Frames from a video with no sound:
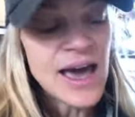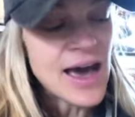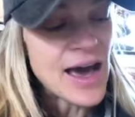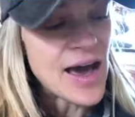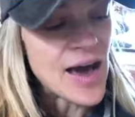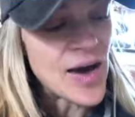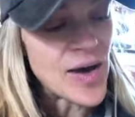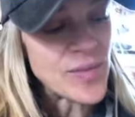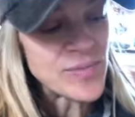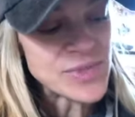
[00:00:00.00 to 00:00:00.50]

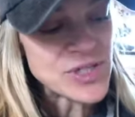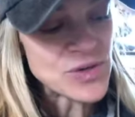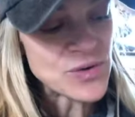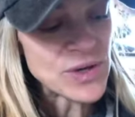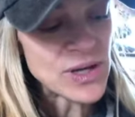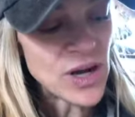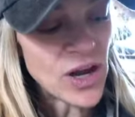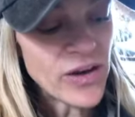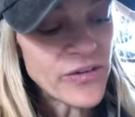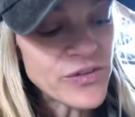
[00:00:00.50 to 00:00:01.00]
Um, so
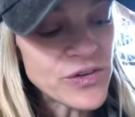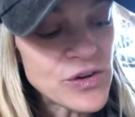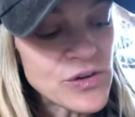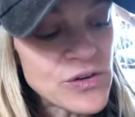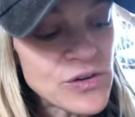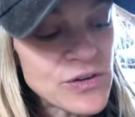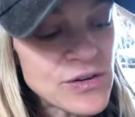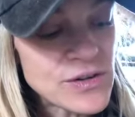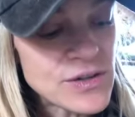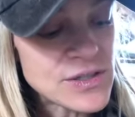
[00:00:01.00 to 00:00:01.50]
get off
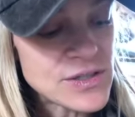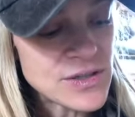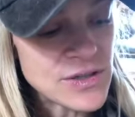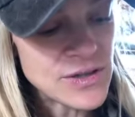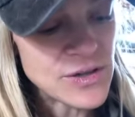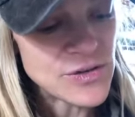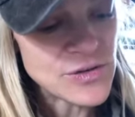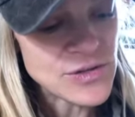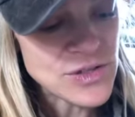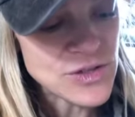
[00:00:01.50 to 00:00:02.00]
your,
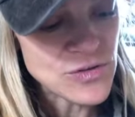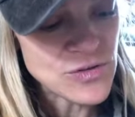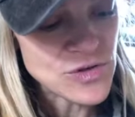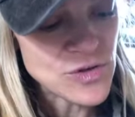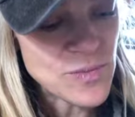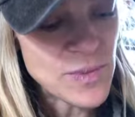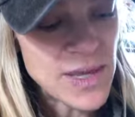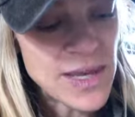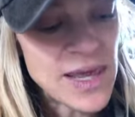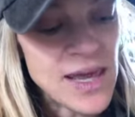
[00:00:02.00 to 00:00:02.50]
your social
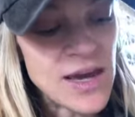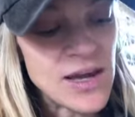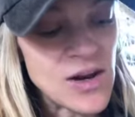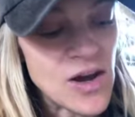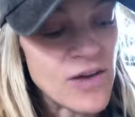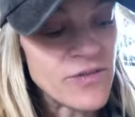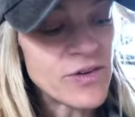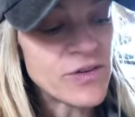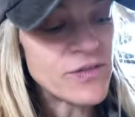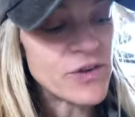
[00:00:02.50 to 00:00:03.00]
media and
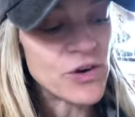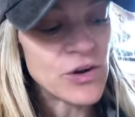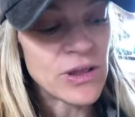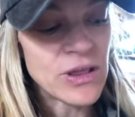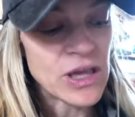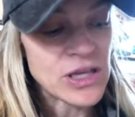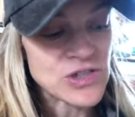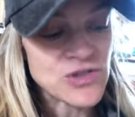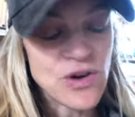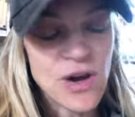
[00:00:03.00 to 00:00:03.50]
off of your
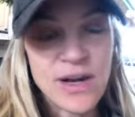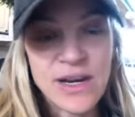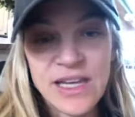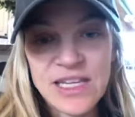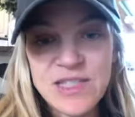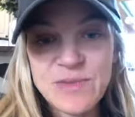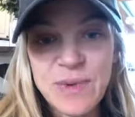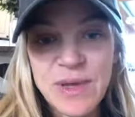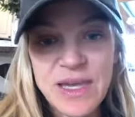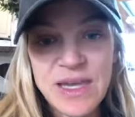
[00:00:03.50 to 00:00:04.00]

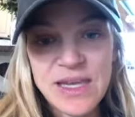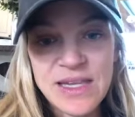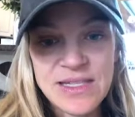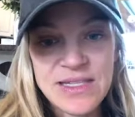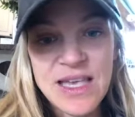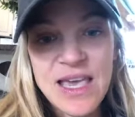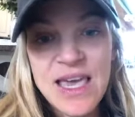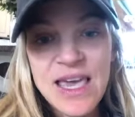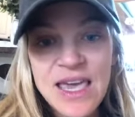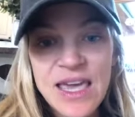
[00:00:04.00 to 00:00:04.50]
electronics because
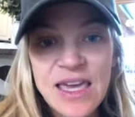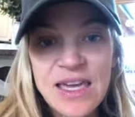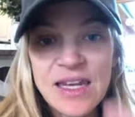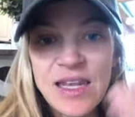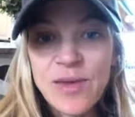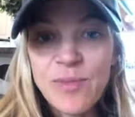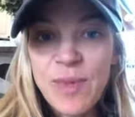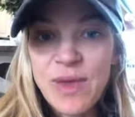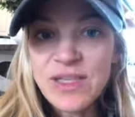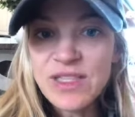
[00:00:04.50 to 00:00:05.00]
it
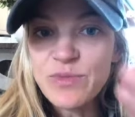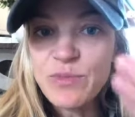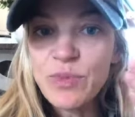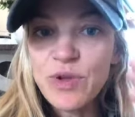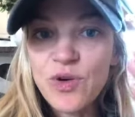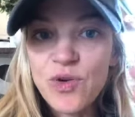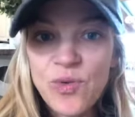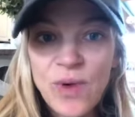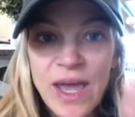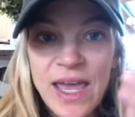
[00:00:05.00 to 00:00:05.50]
emits
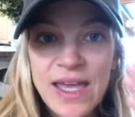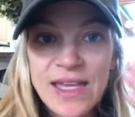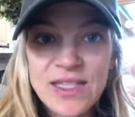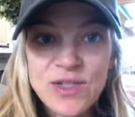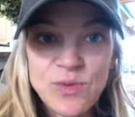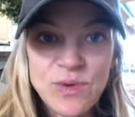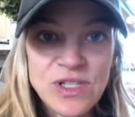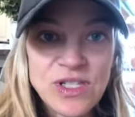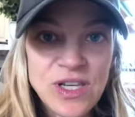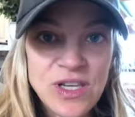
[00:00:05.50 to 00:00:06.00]
blue rays,
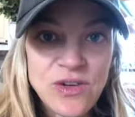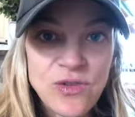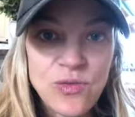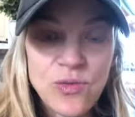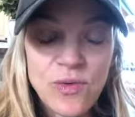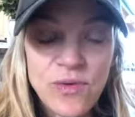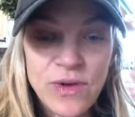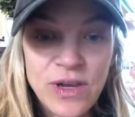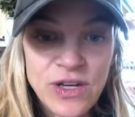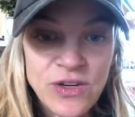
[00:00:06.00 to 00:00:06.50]
which
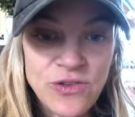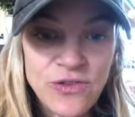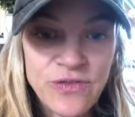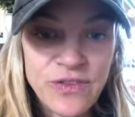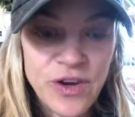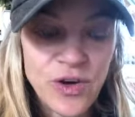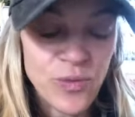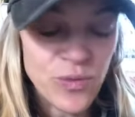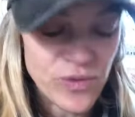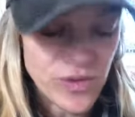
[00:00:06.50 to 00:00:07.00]
inter-
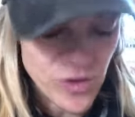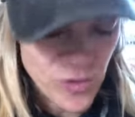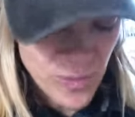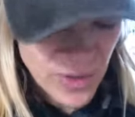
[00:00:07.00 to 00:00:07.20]
interfere with your